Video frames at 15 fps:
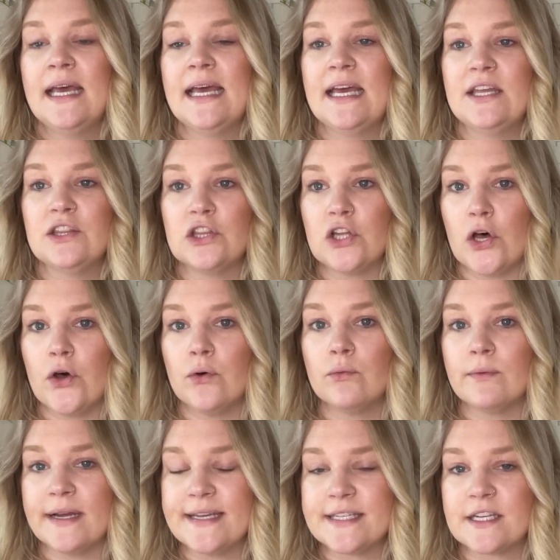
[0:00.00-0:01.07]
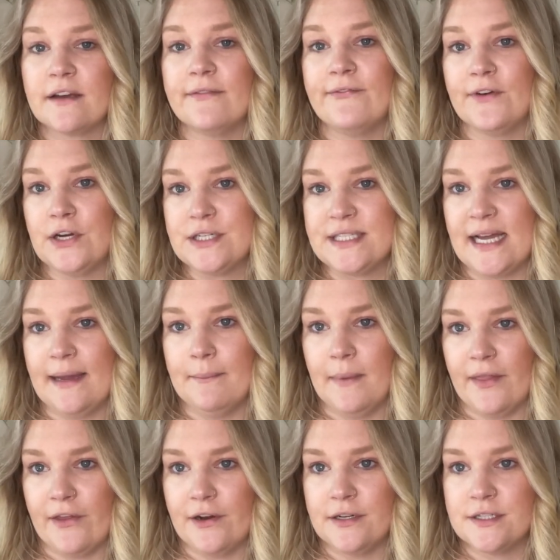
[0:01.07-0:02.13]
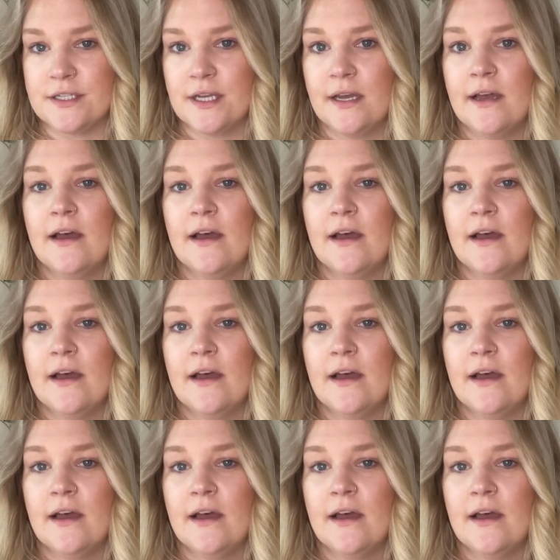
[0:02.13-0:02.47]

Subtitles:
in low-risk first-time mothers.